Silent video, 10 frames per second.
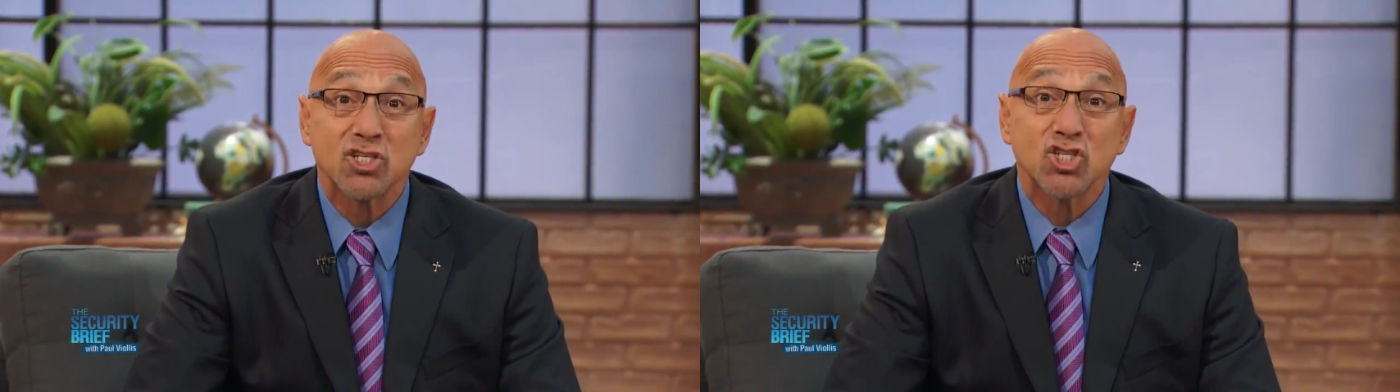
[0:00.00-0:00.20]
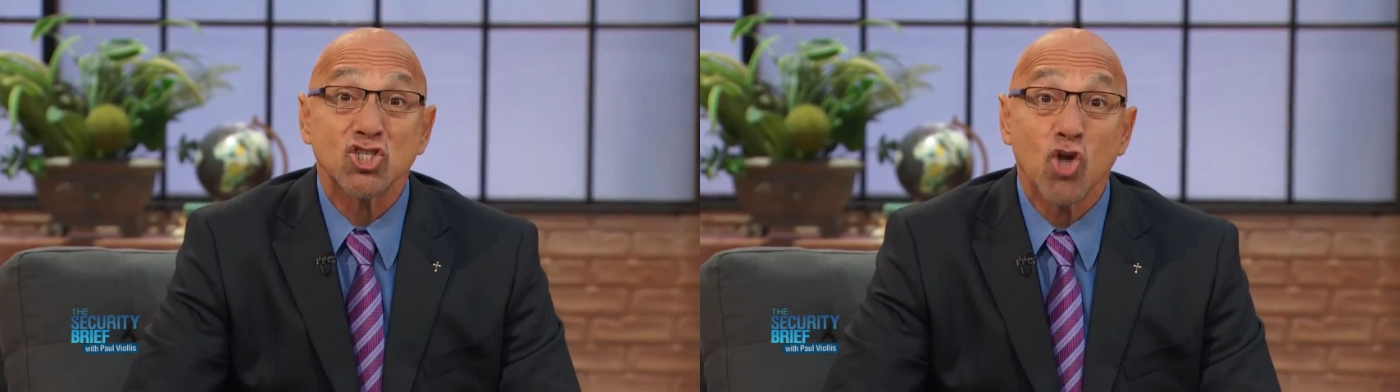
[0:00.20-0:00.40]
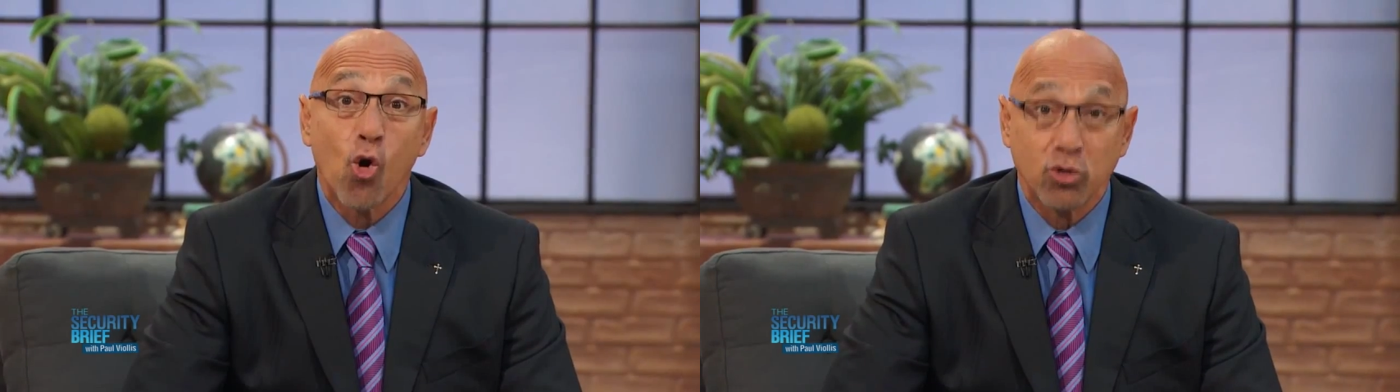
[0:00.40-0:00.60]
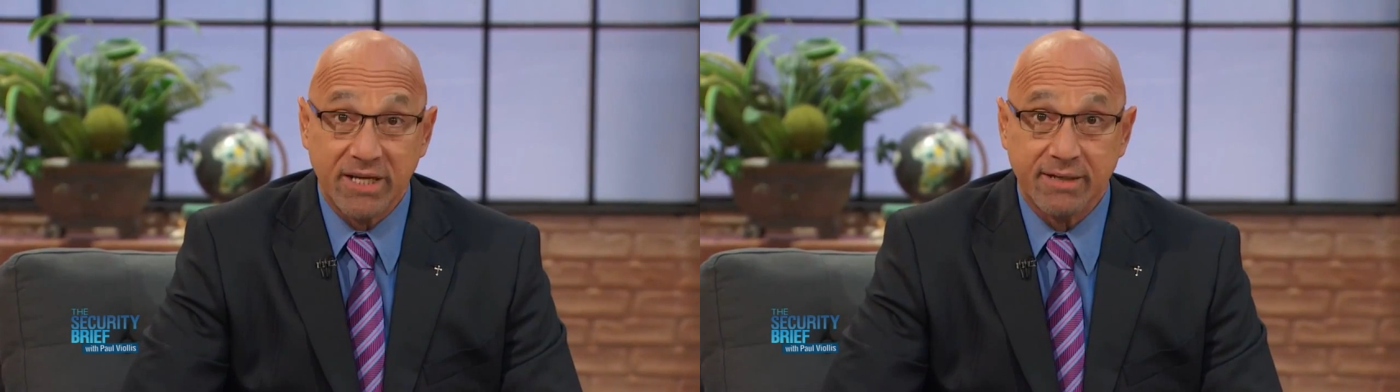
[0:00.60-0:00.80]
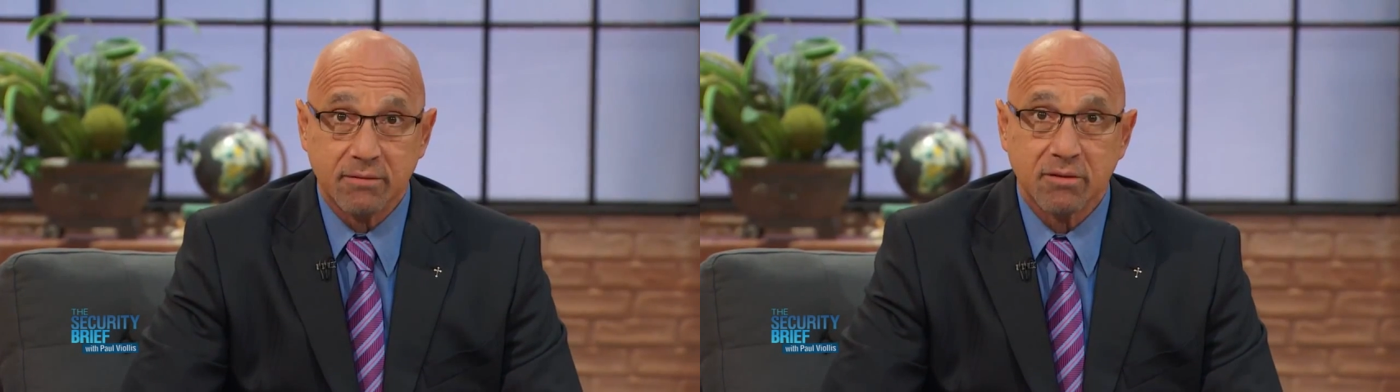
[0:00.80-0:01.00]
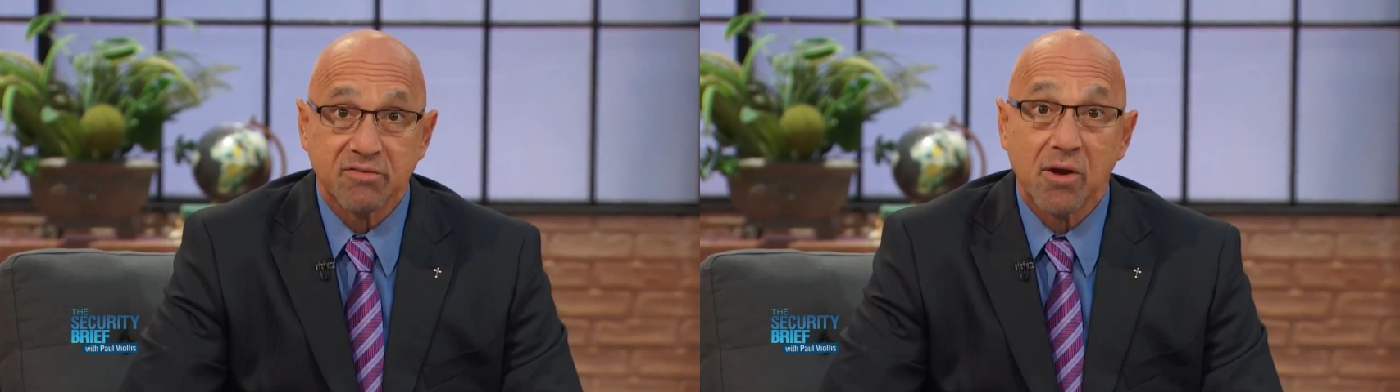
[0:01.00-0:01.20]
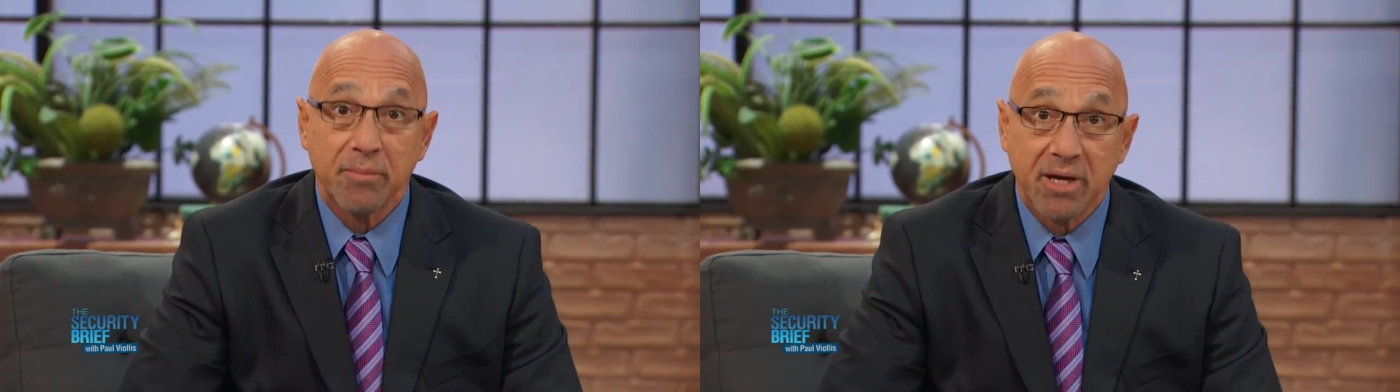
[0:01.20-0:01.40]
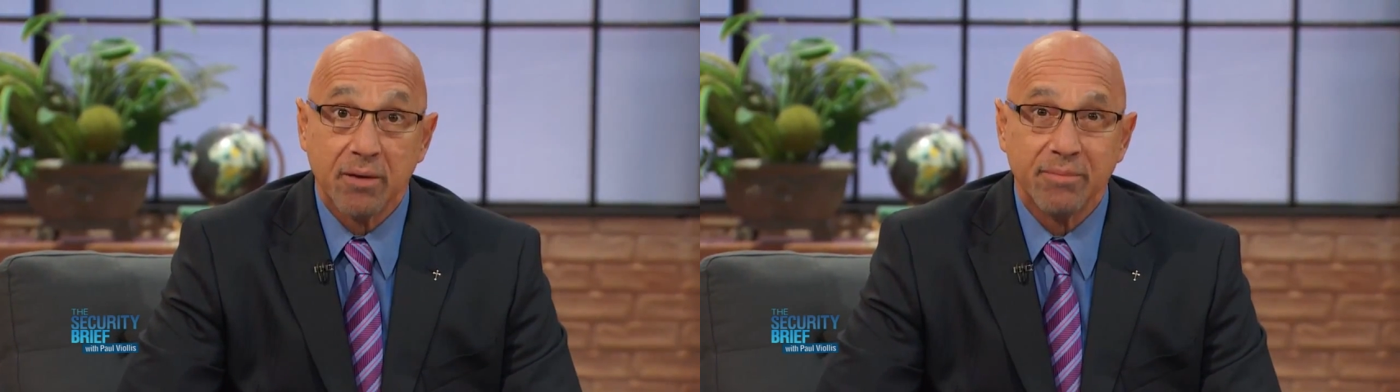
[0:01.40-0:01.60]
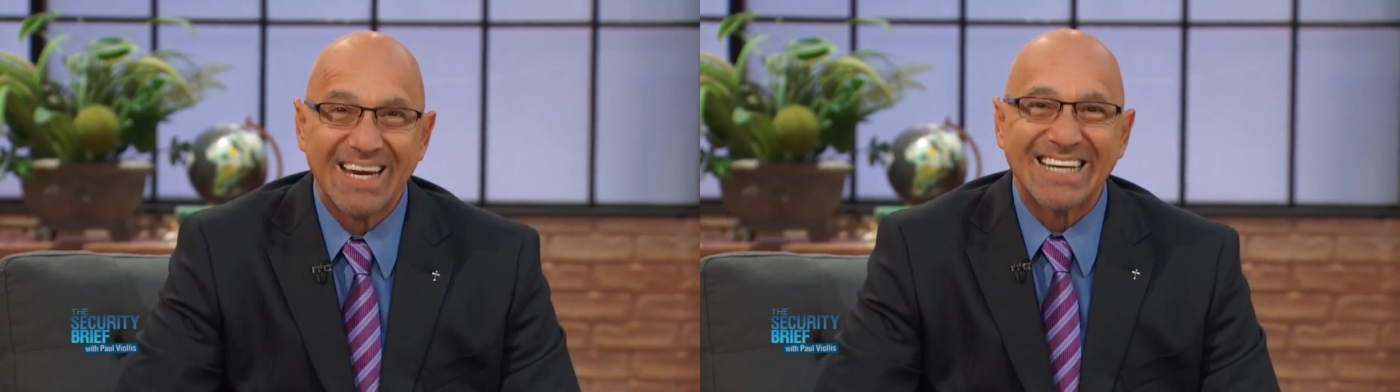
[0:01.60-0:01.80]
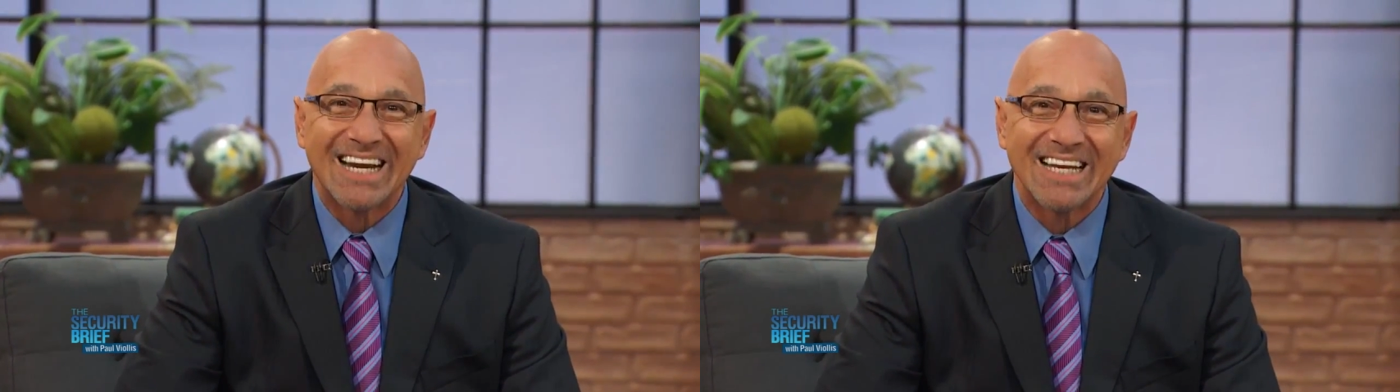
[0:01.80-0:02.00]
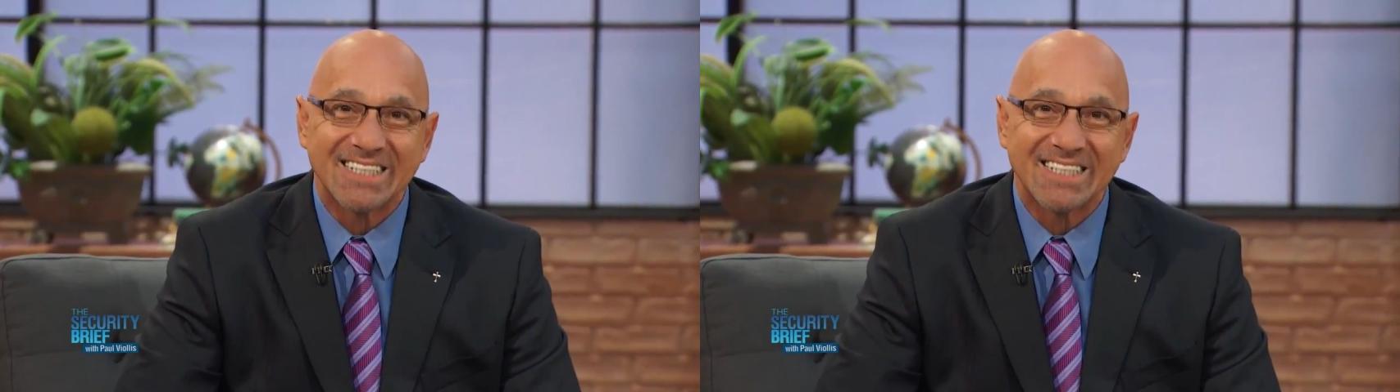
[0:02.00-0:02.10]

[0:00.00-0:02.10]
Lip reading: stolen from him in an